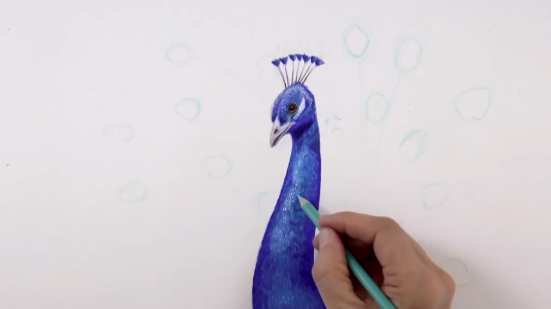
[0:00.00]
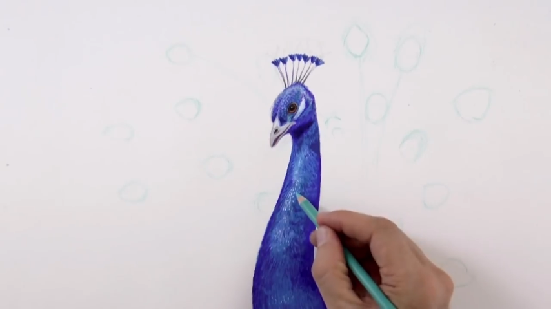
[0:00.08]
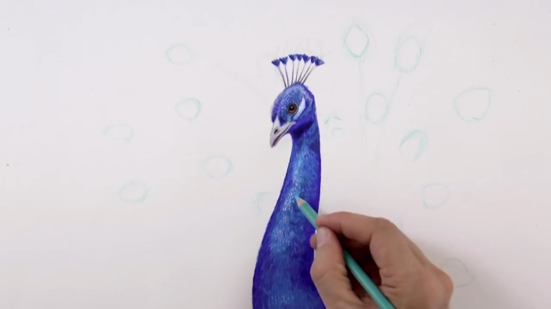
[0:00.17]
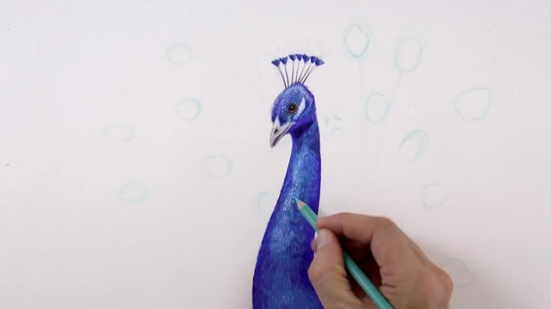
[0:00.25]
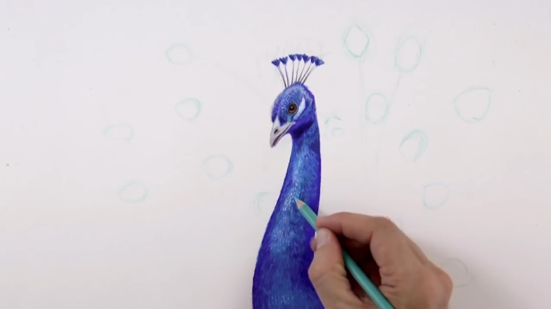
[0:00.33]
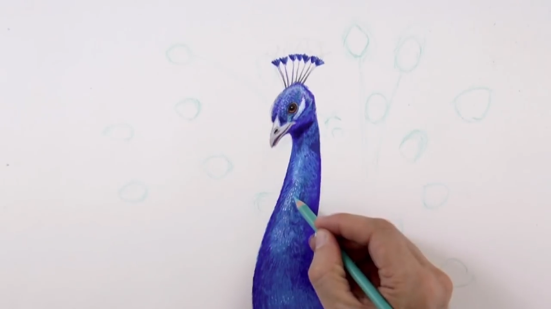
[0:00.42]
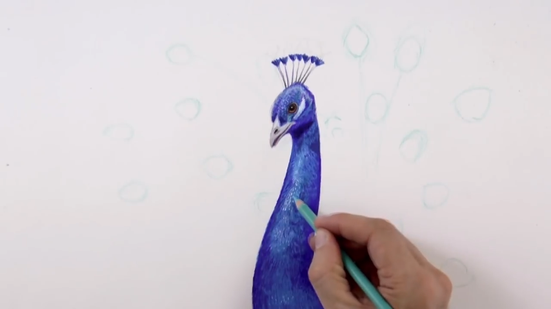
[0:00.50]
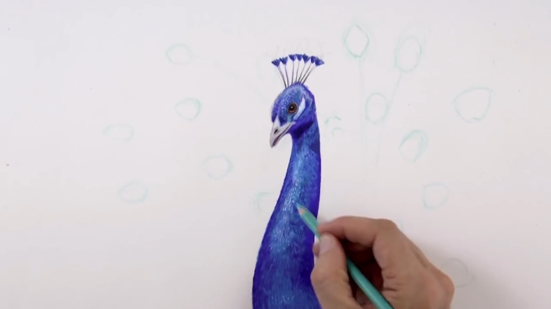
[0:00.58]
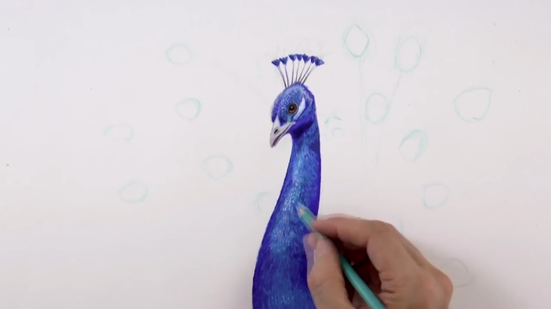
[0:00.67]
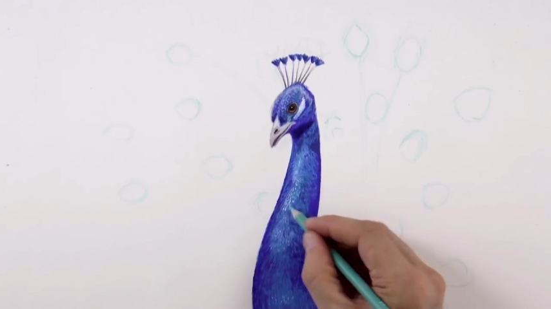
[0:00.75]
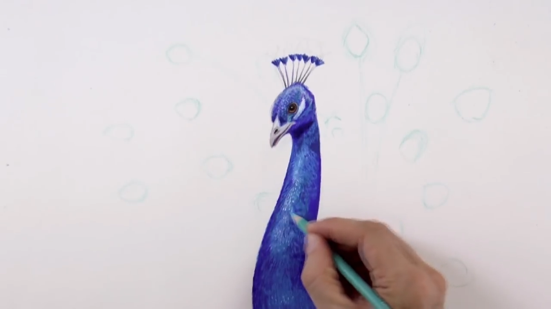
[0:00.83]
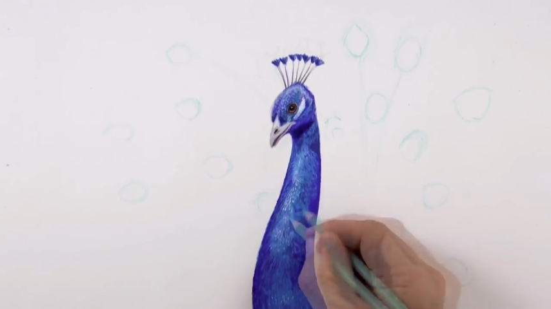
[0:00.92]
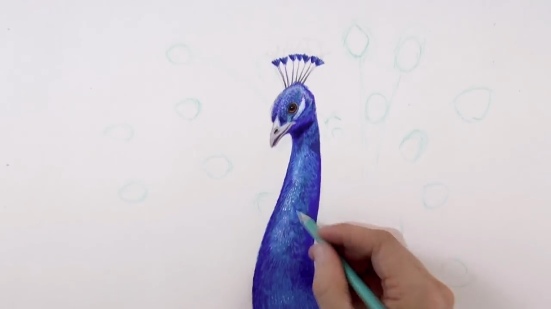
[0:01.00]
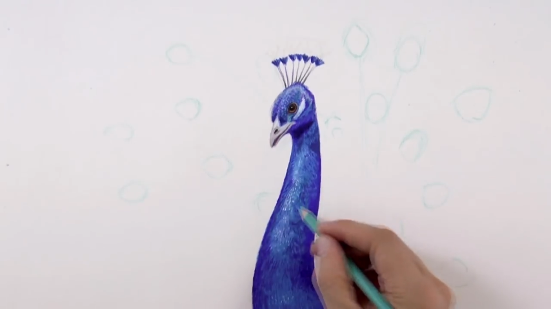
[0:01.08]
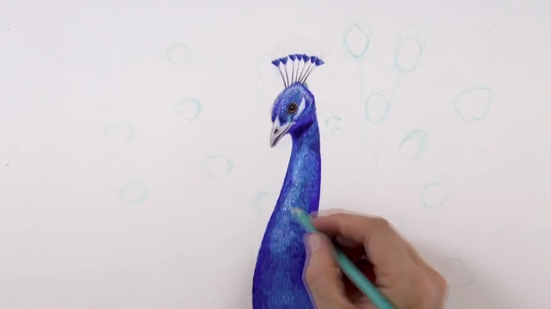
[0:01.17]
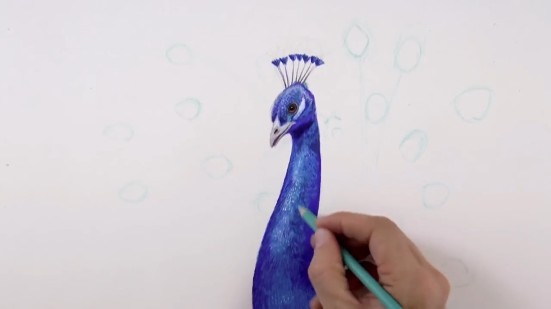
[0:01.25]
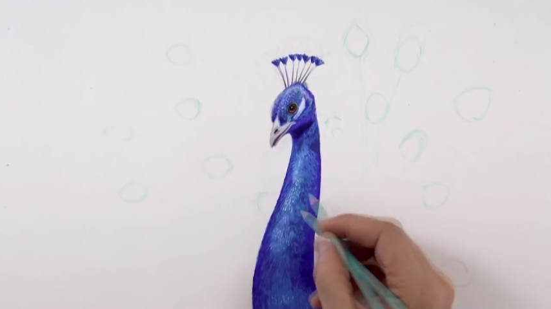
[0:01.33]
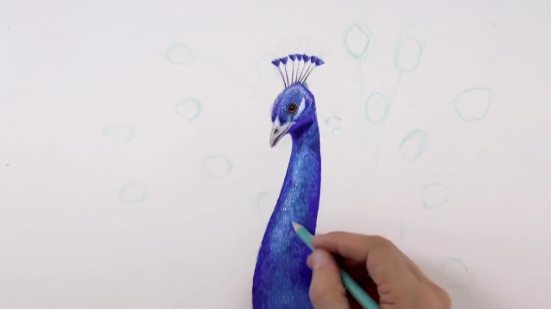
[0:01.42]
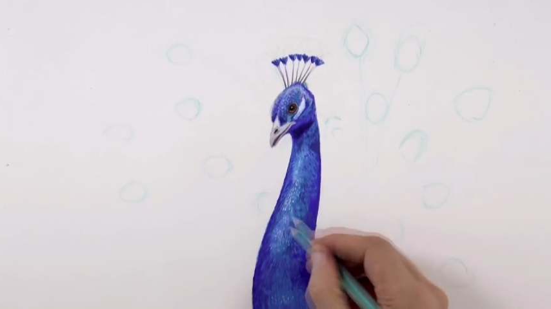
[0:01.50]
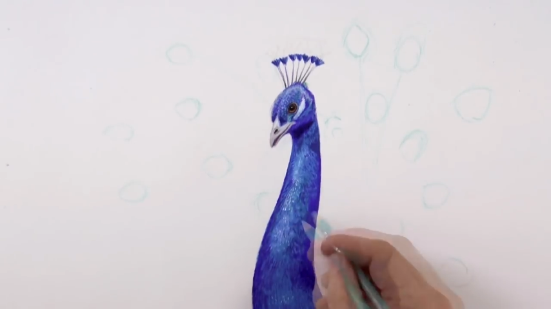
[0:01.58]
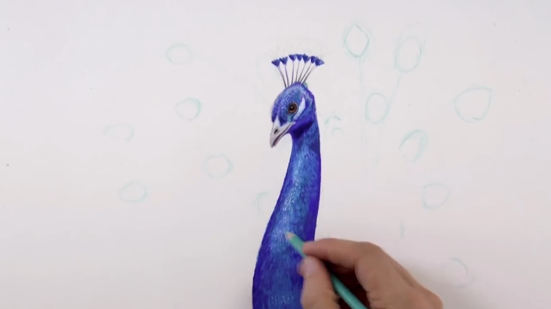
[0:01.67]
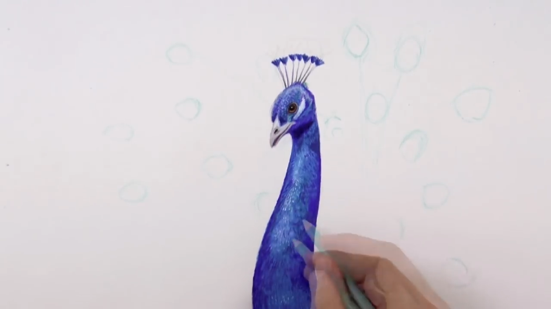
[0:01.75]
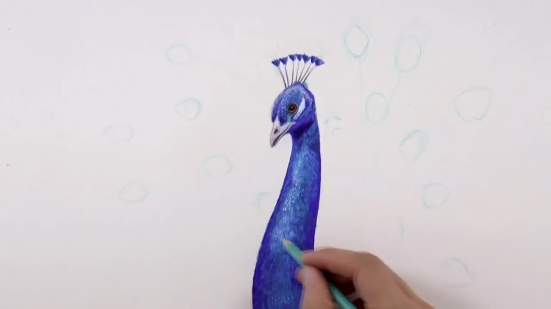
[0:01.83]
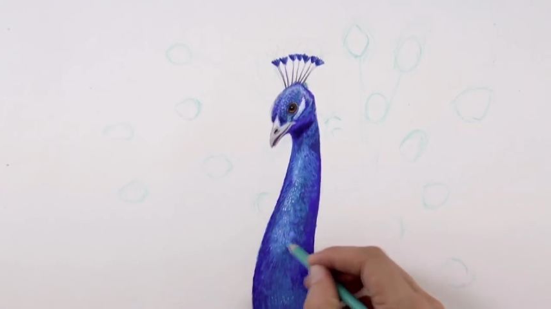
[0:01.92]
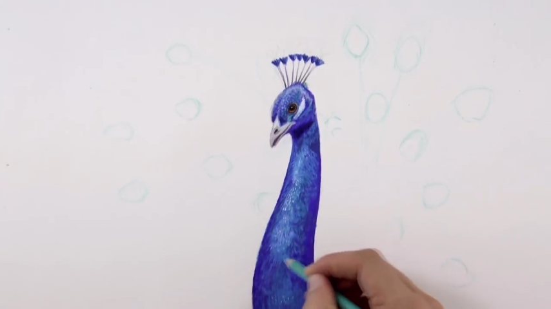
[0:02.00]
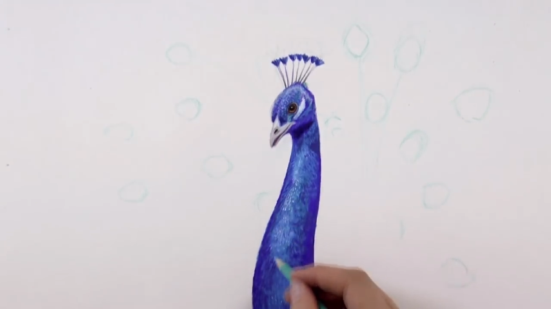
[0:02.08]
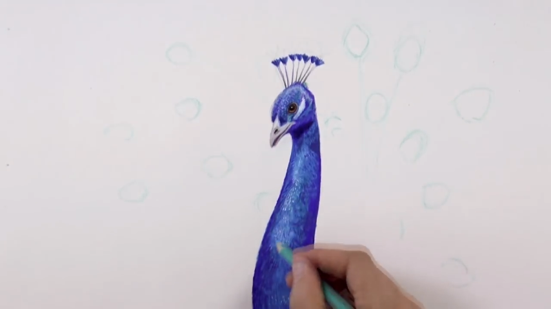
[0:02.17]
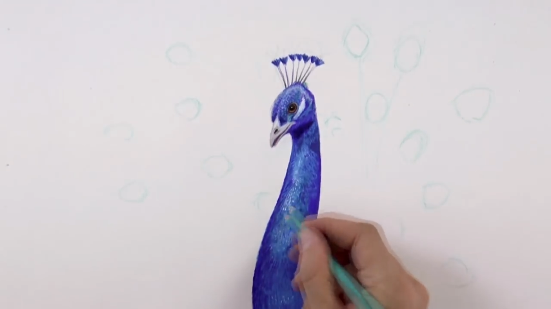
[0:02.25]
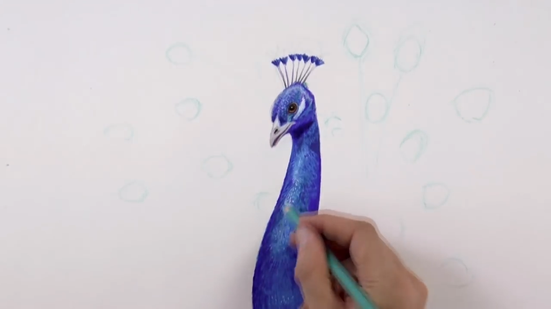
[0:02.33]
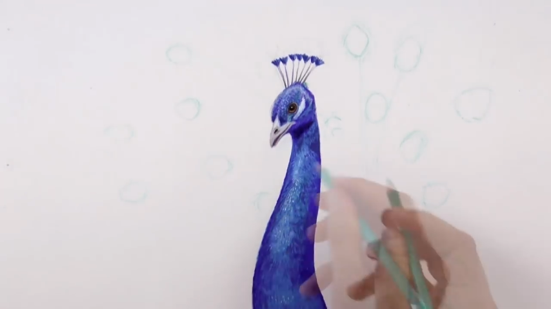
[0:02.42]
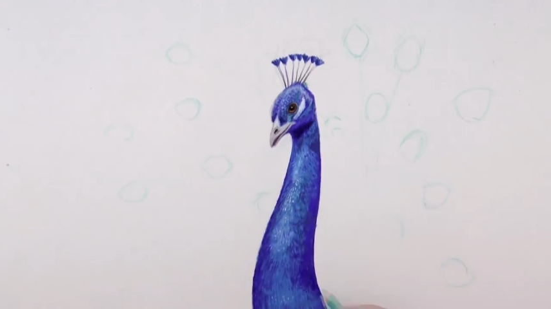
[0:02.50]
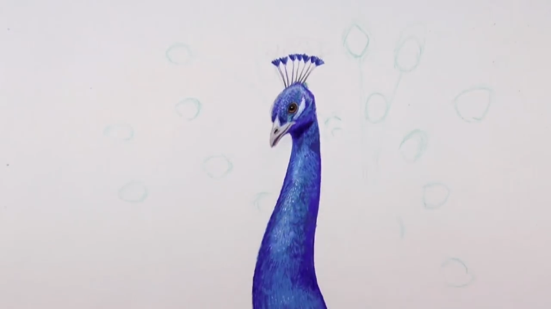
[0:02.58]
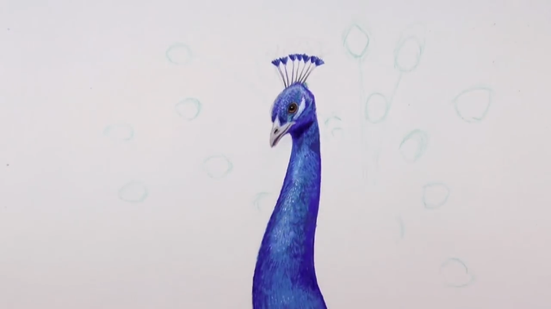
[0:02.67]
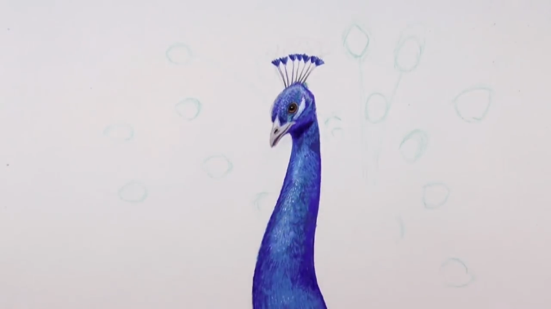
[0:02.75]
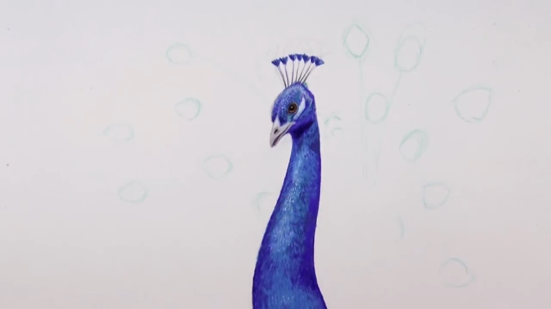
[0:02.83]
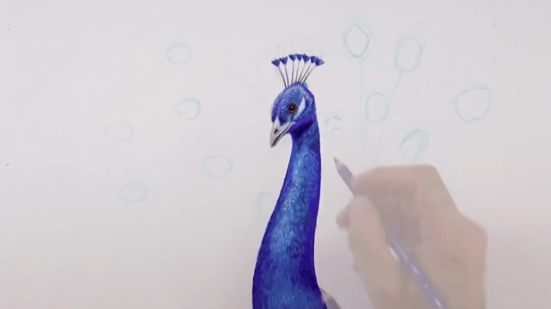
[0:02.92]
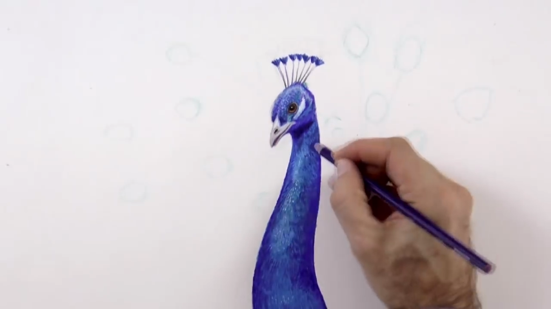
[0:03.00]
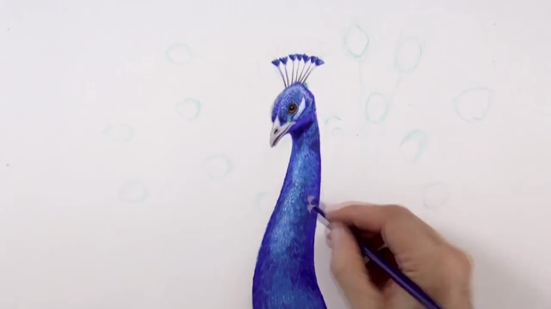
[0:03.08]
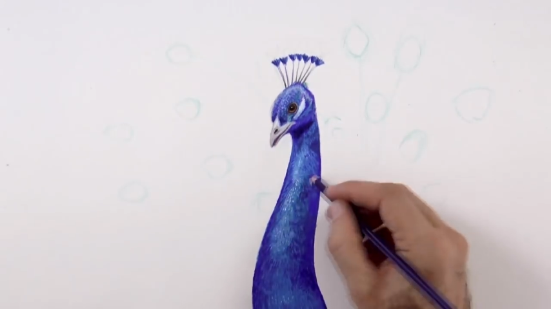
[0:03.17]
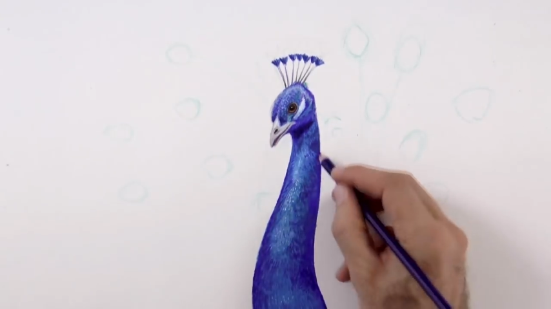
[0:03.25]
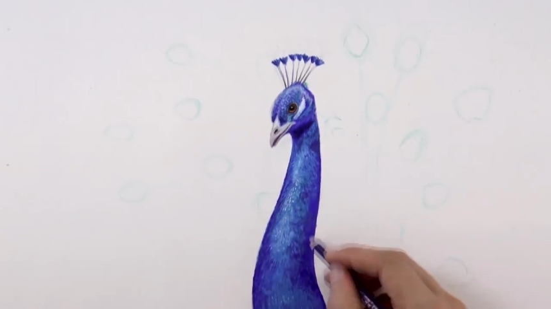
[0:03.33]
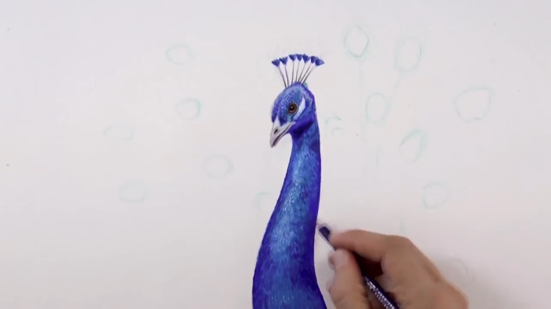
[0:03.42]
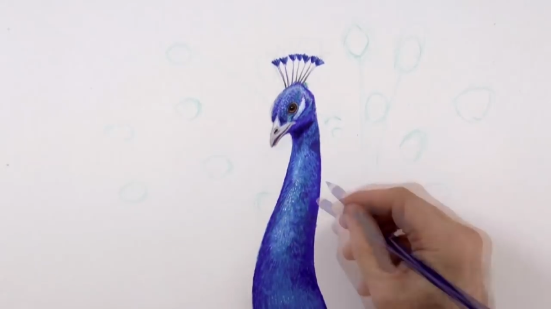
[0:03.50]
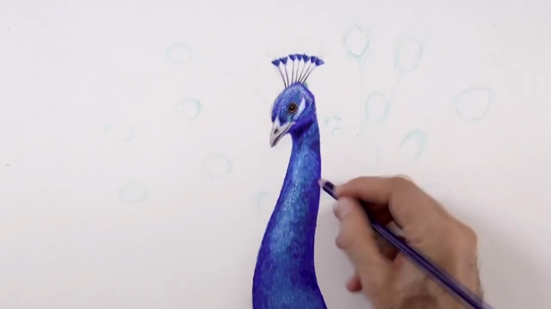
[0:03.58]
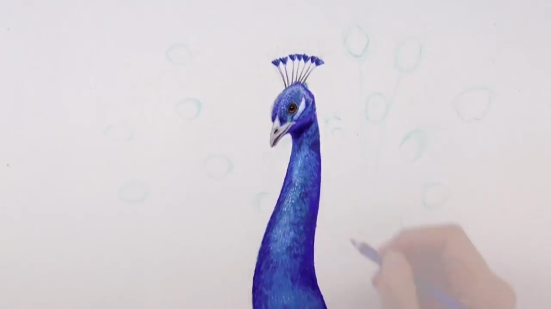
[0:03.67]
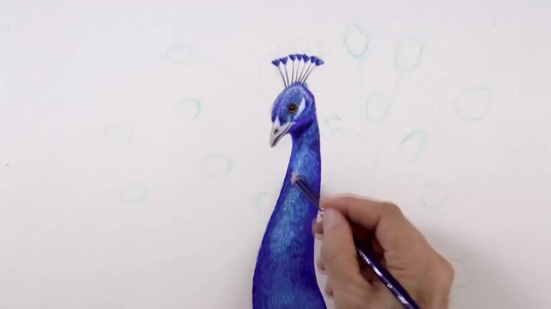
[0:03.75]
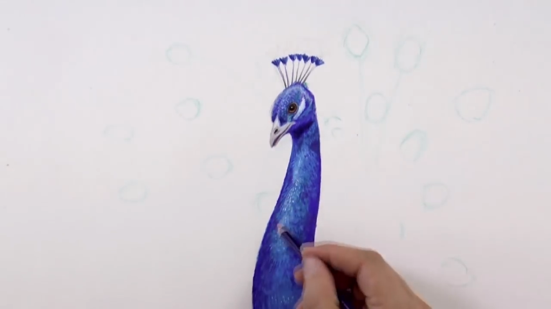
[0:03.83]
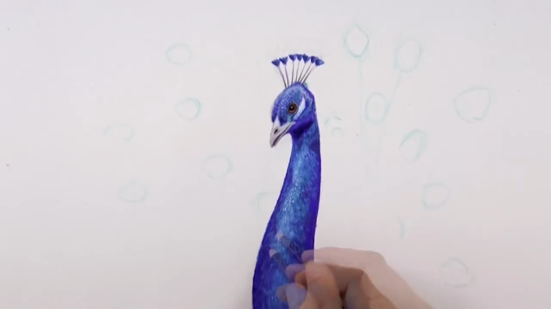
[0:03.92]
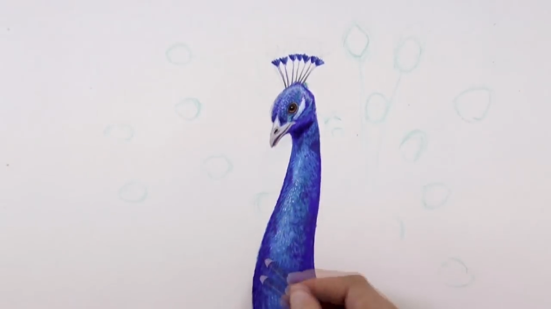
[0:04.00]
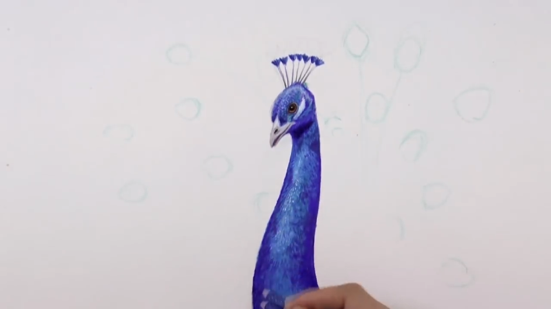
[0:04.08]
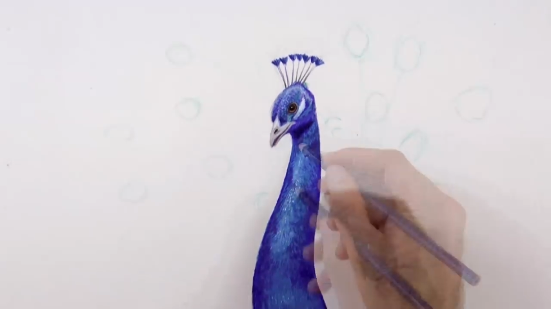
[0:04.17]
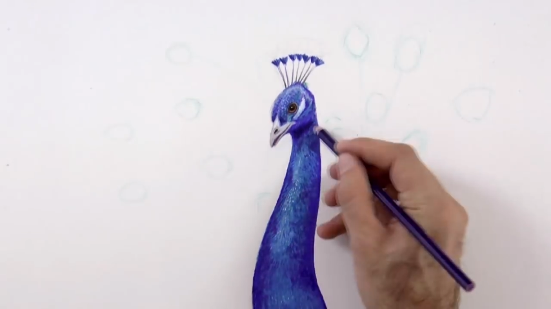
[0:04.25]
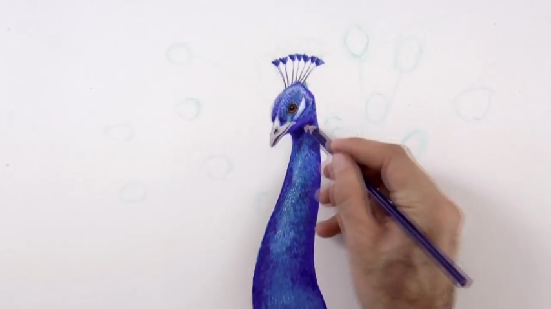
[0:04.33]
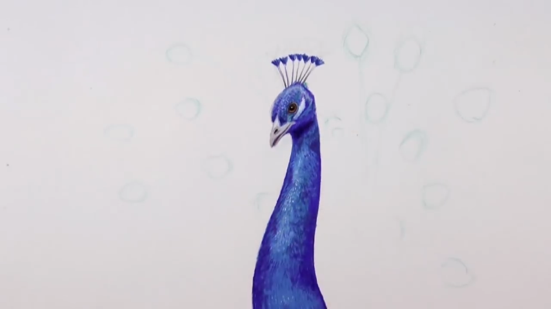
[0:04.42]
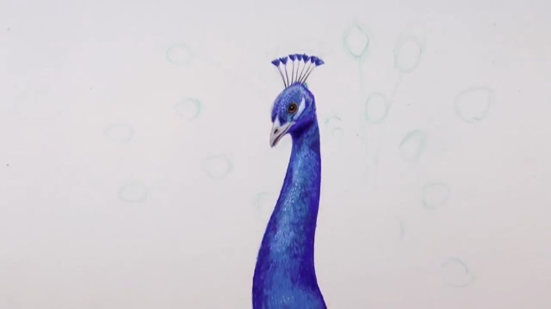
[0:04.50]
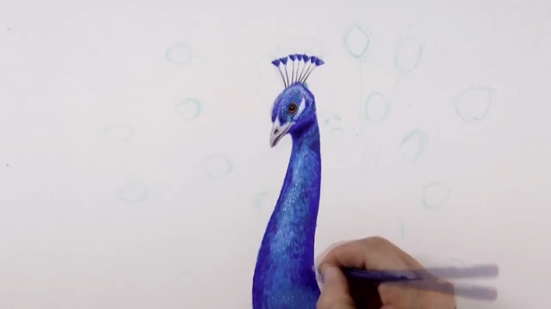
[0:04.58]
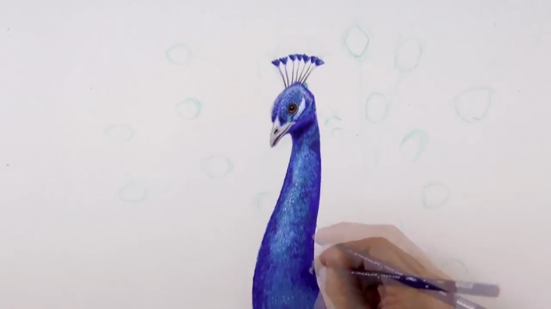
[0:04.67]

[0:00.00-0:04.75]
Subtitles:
(no speaker visible)